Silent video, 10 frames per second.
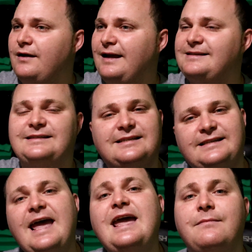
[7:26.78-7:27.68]
it's the
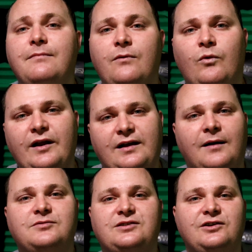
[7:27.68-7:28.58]
same when it
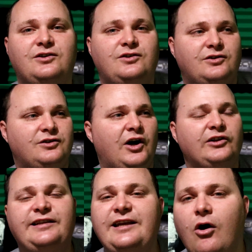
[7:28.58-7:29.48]
comes to a
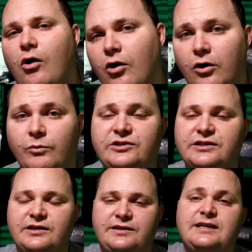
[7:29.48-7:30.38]
DR, which
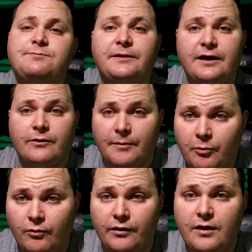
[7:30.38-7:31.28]
is a disciplinary
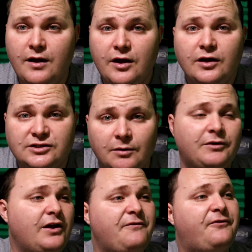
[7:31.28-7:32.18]
report.
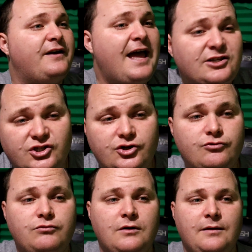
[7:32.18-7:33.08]
Someone done finessed
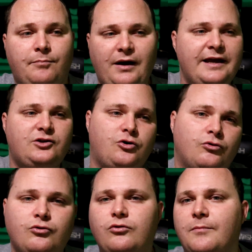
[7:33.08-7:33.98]
you, played
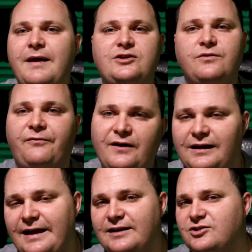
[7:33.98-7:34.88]
cool, or made you feel
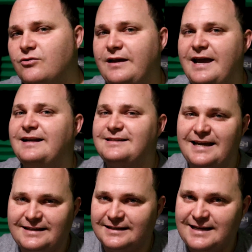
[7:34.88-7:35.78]
like it's okay to
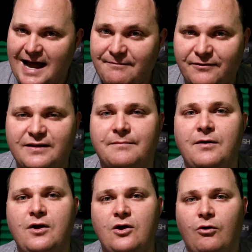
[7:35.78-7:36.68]
take the time for them.
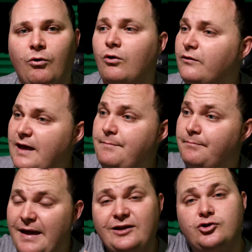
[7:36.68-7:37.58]
Or they
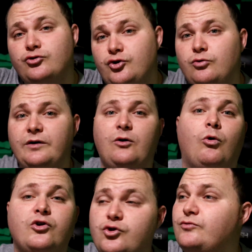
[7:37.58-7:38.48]
made you do it,
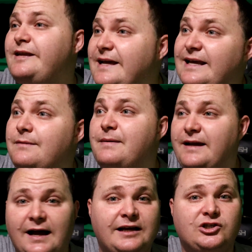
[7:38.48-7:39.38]
or you did it
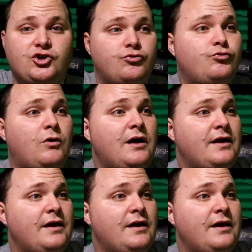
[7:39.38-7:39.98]
because you